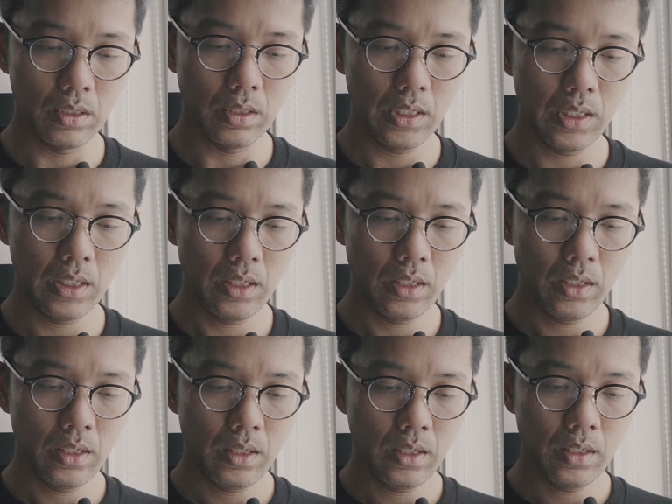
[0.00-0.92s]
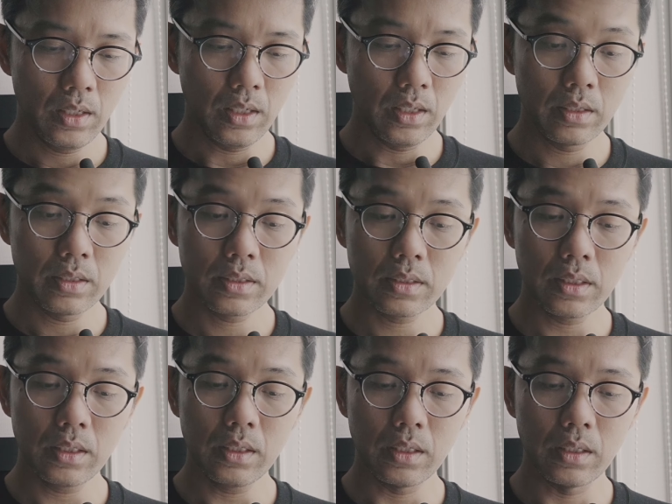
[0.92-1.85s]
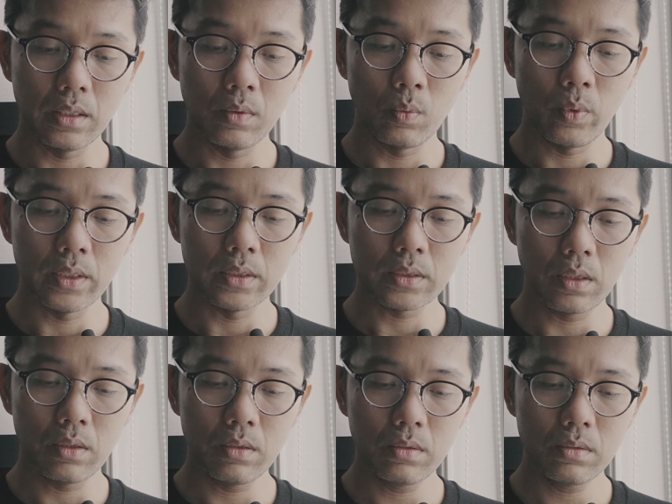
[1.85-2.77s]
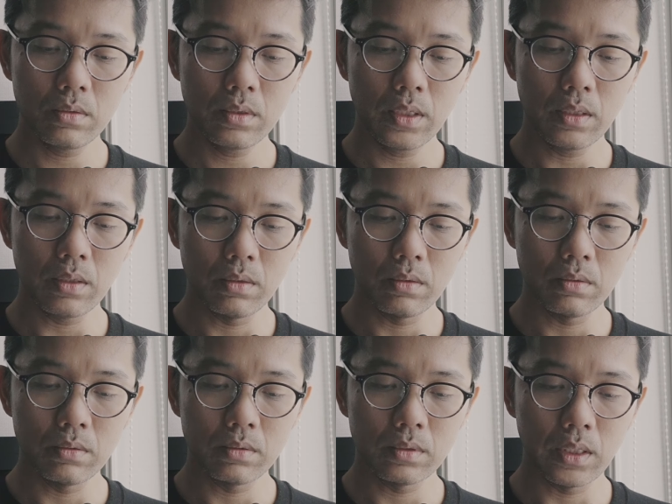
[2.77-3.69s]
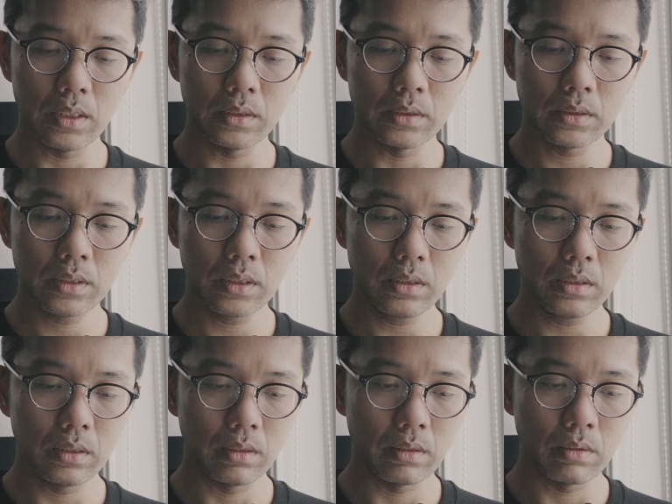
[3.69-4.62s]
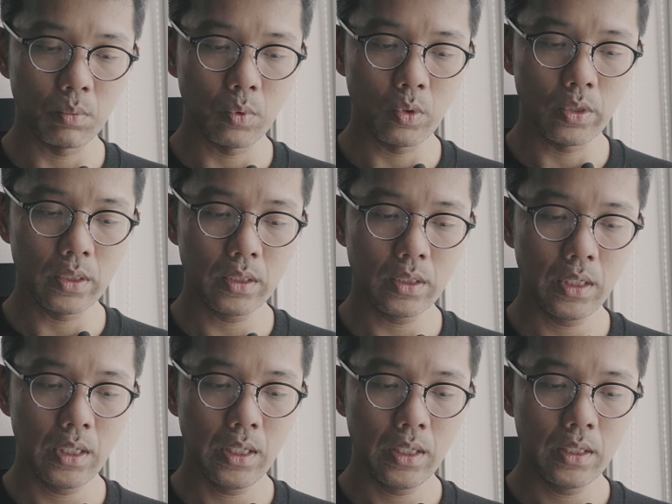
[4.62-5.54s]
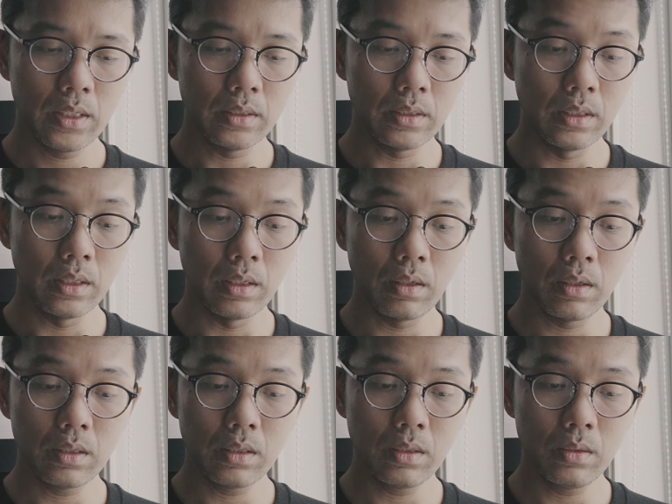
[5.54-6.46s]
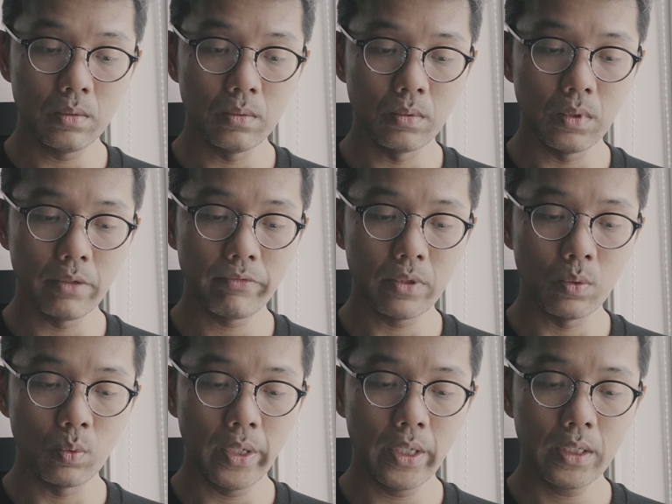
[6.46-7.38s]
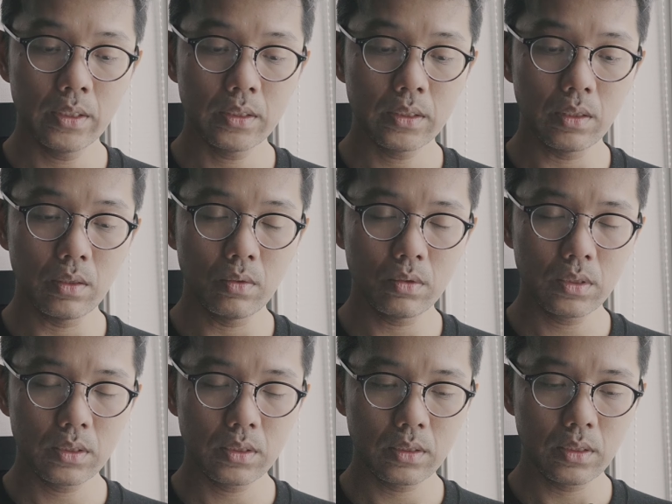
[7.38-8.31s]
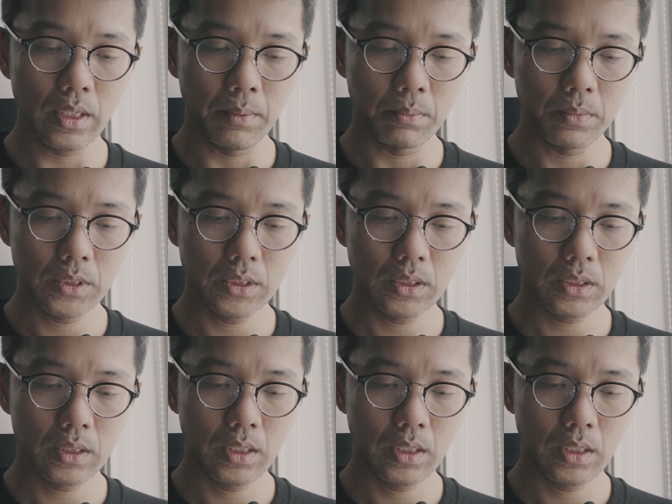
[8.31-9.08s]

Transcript: her, and the singing went on and on until the boy did not know if he waked or slept.